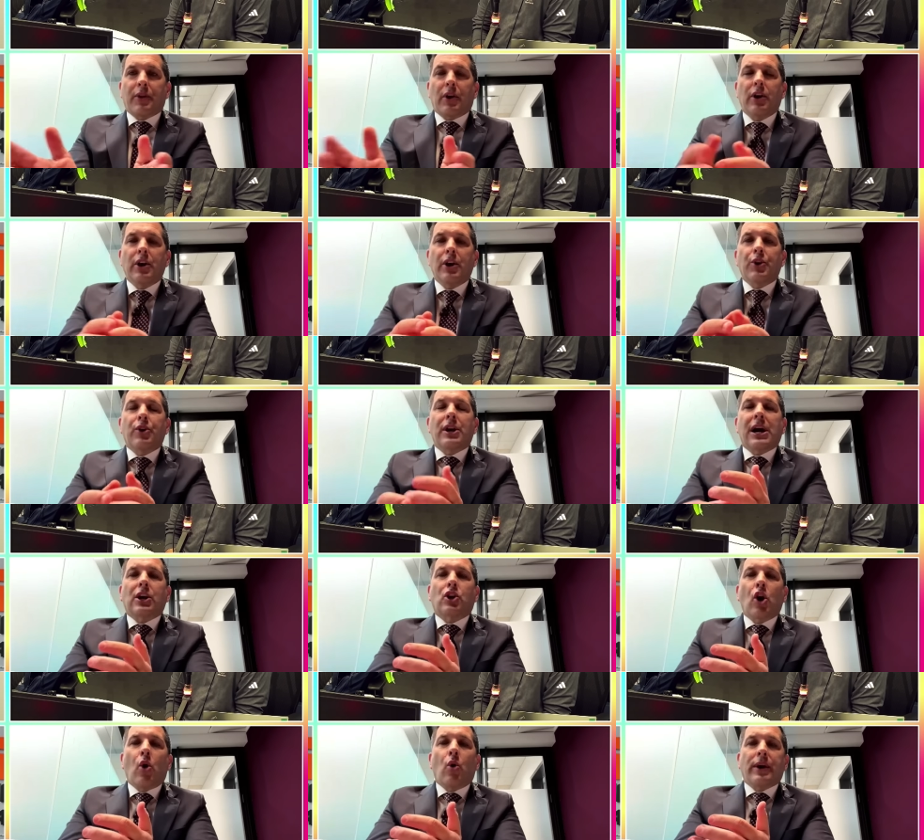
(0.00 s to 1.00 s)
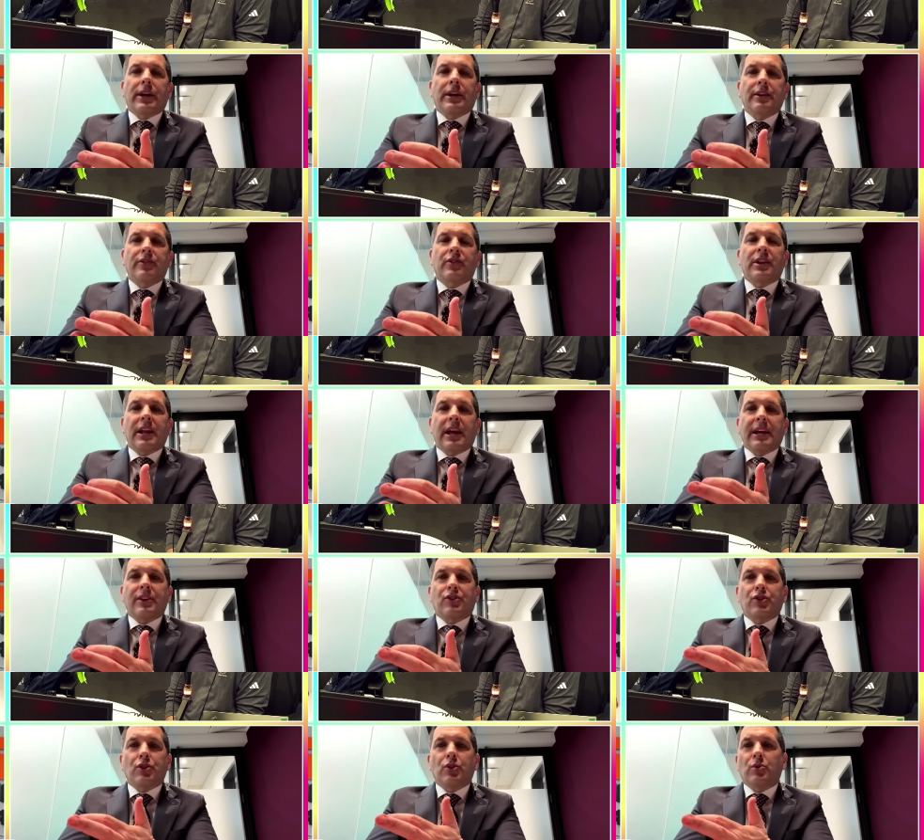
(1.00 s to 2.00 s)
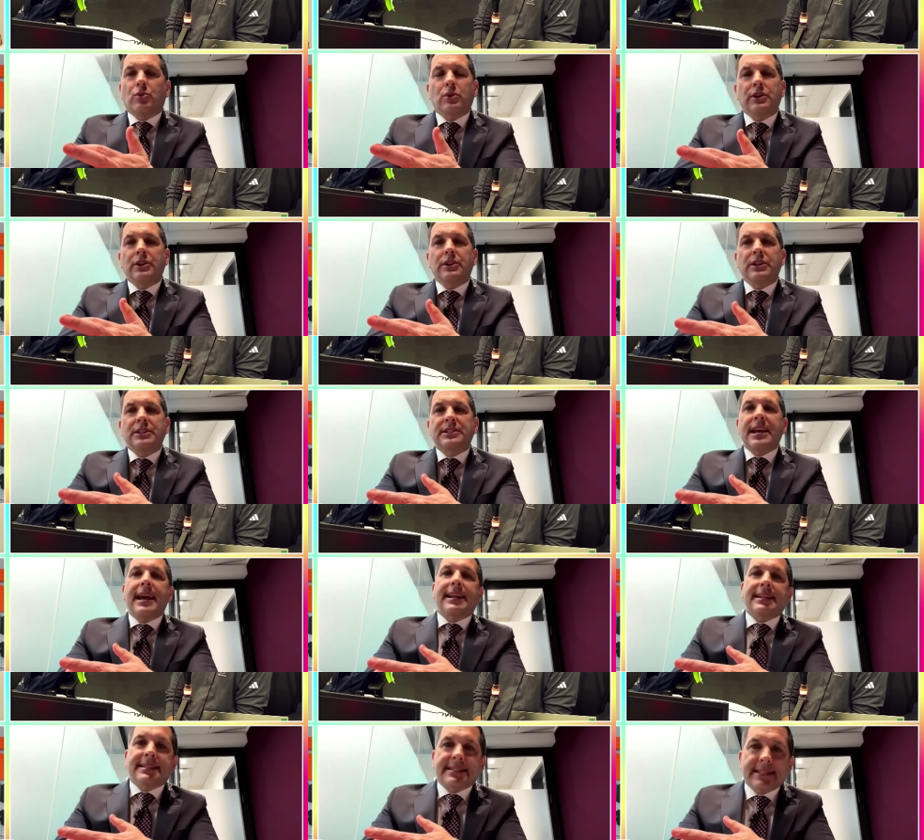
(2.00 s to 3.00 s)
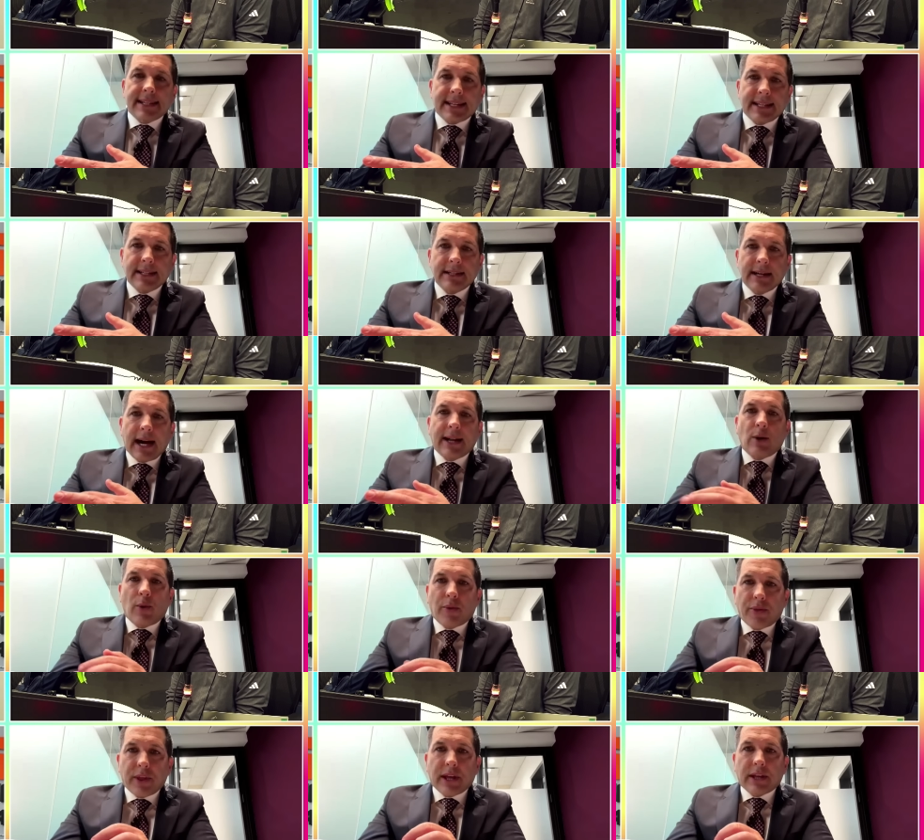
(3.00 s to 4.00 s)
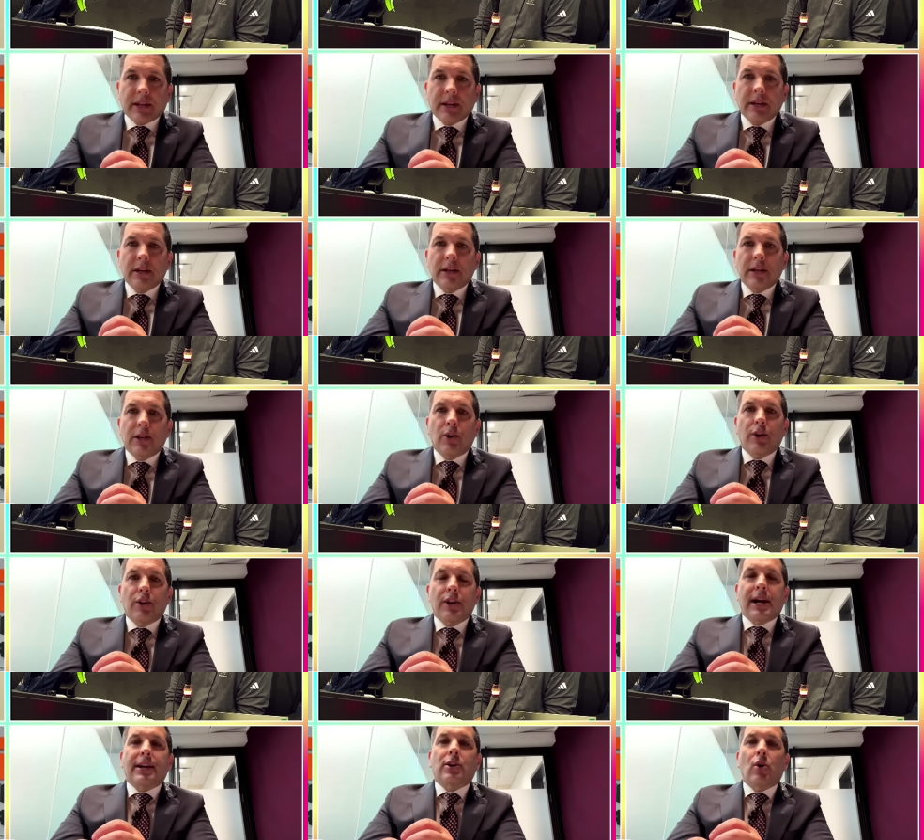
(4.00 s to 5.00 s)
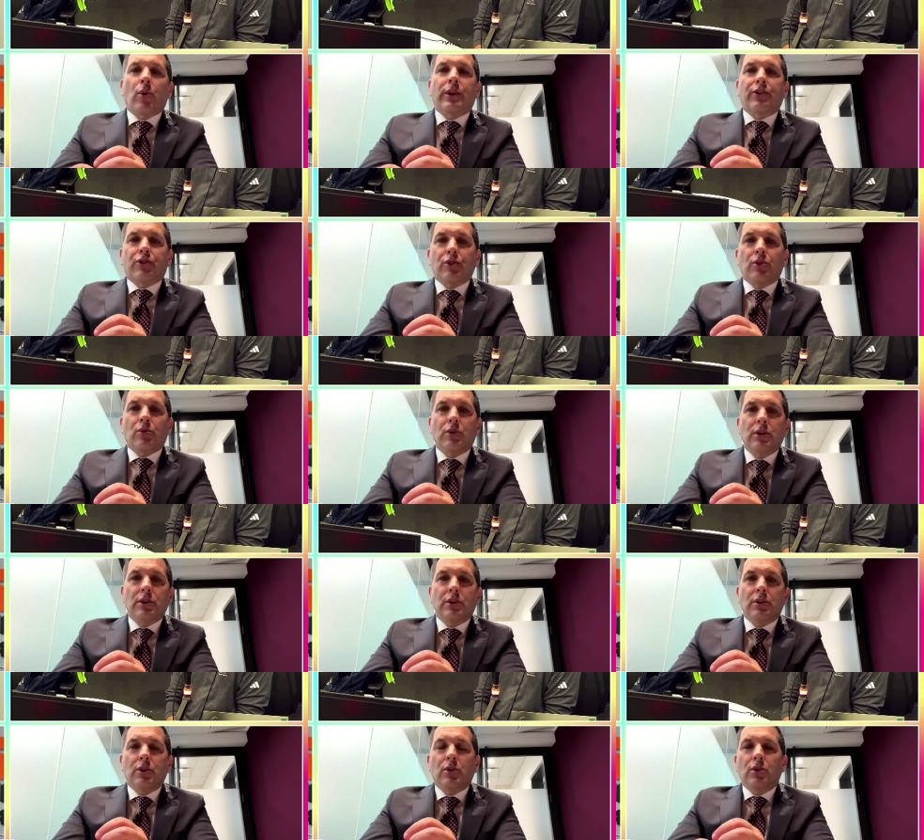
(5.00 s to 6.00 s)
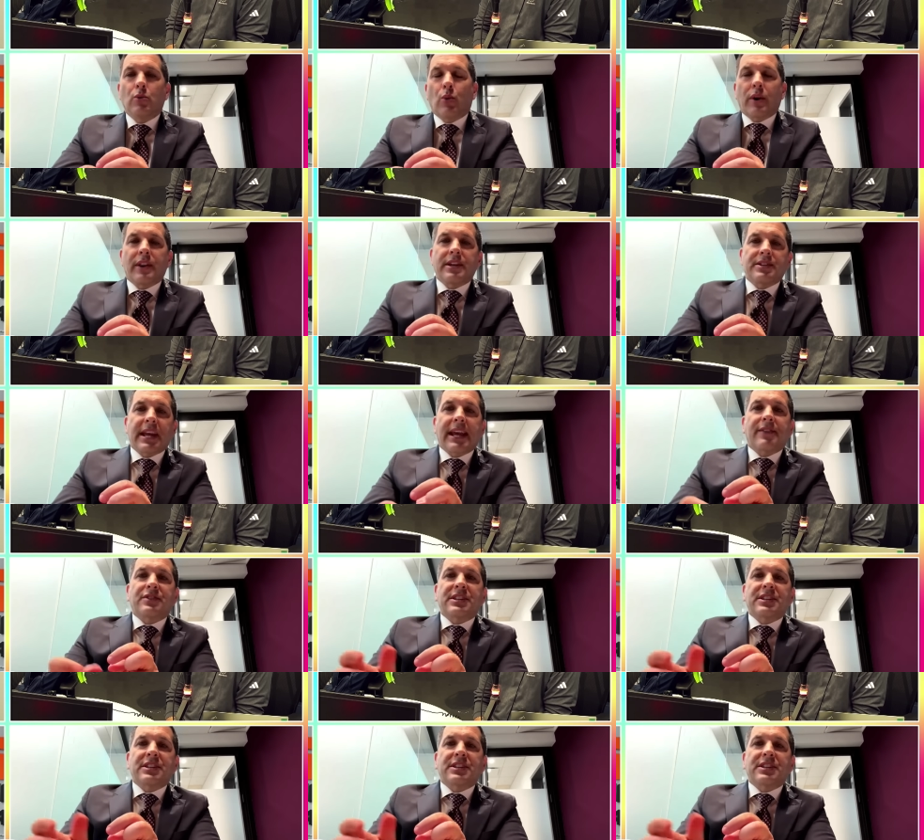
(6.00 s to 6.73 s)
out there. You're not going today to Tennessee, I don't think. You're not going to one of these